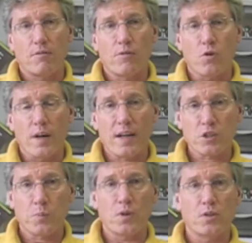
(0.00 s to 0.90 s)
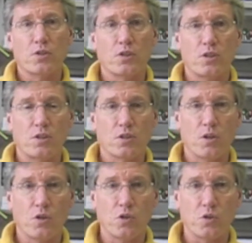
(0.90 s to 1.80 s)
for experts to
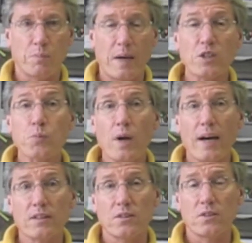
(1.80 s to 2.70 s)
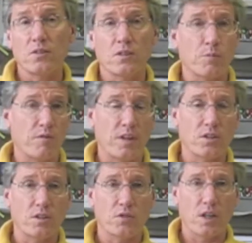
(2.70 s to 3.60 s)
disclose best practices in the
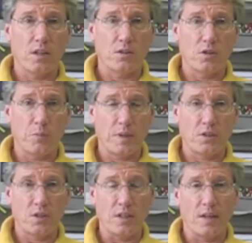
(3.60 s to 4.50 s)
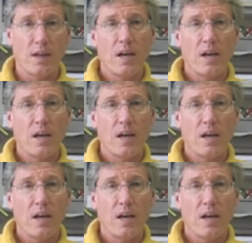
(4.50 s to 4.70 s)
prevention of childhood obesity,